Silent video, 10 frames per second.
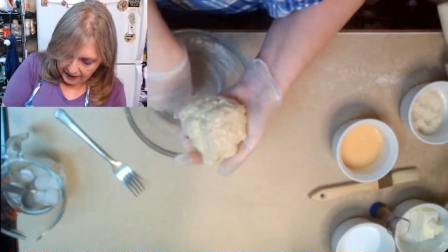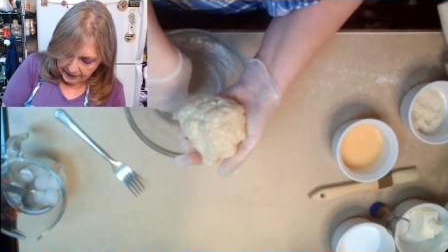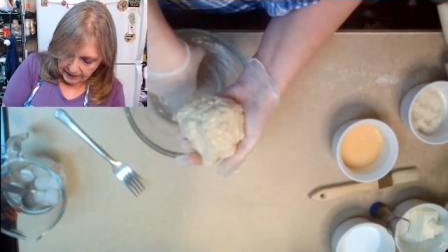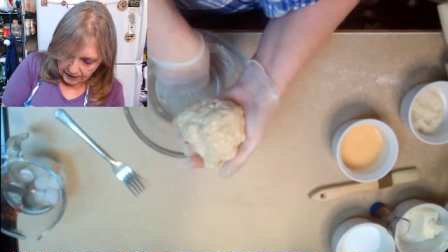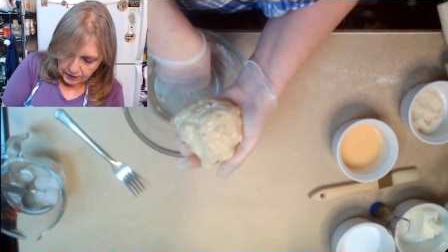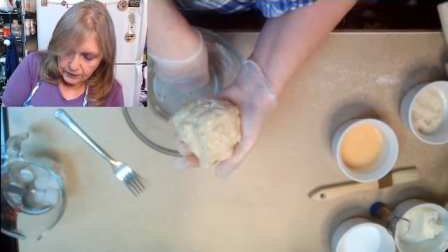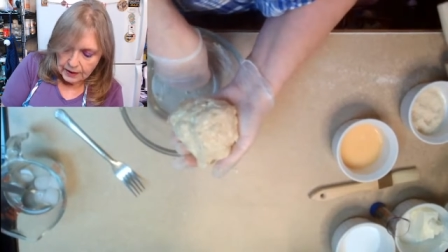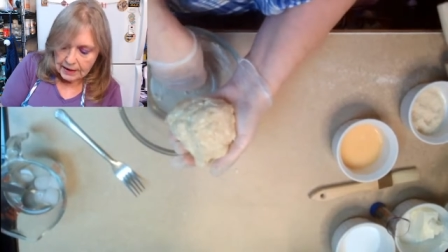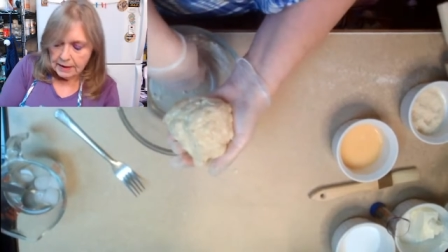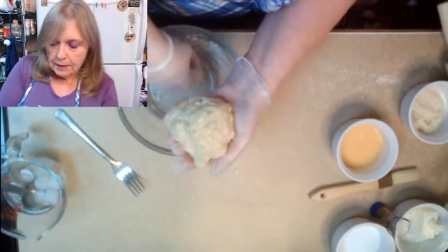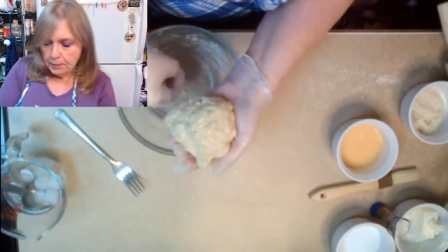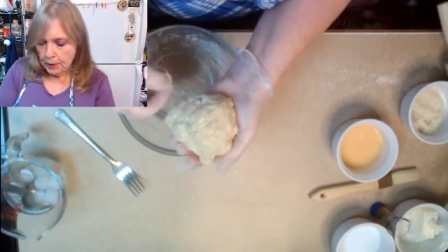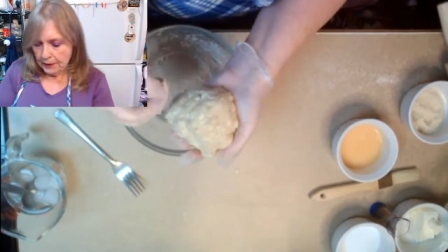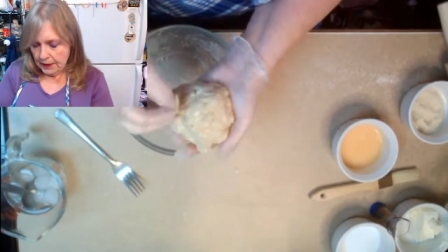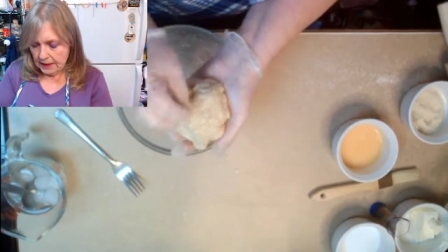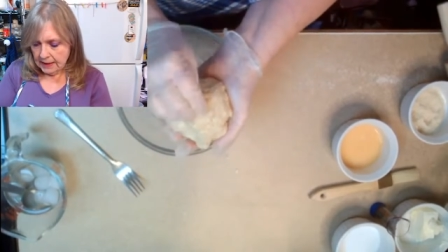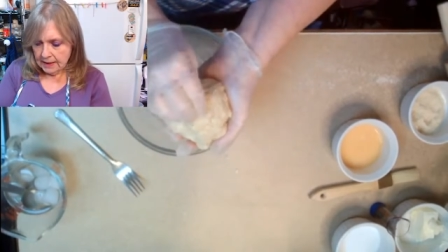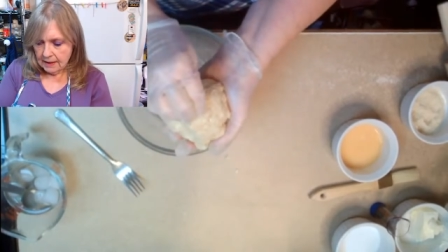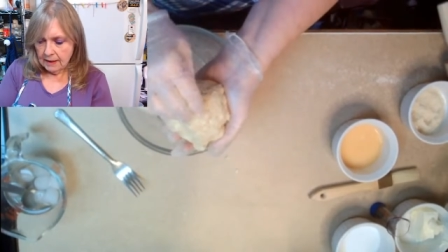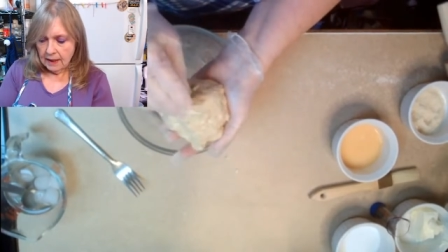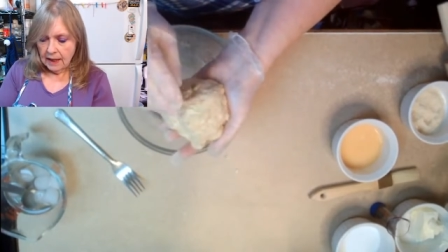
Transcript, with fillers: And you need to put this